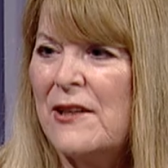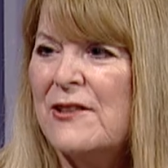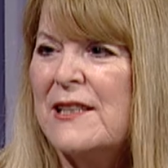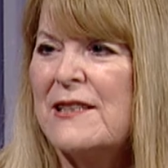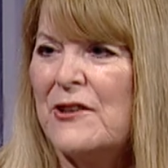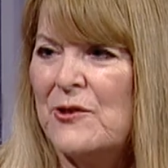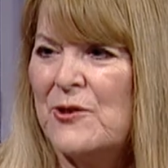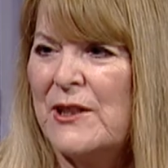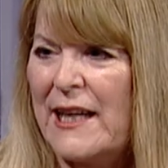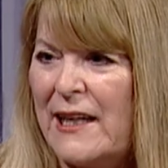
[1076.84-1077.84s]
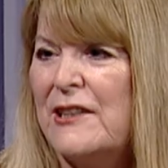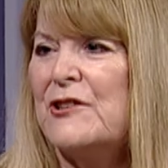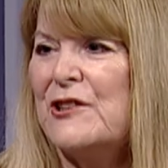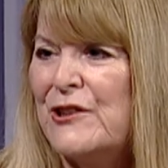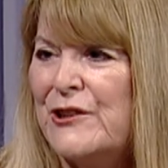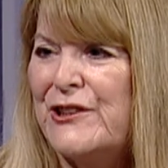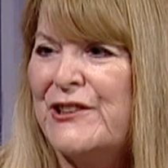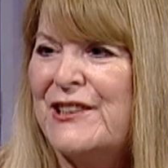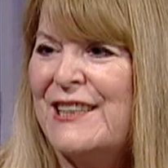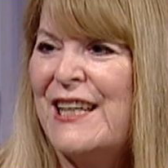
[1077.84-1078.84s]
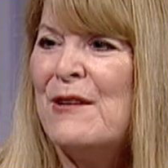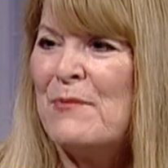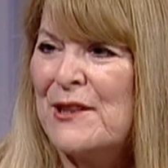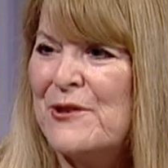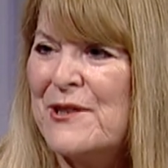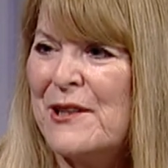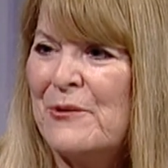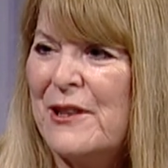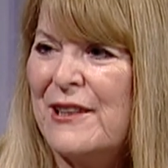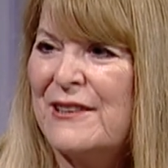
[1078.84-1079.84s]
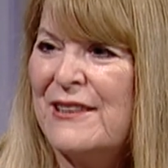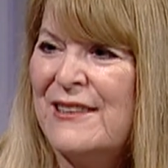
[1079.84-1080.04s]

the other things that you gained or learned by losing weight?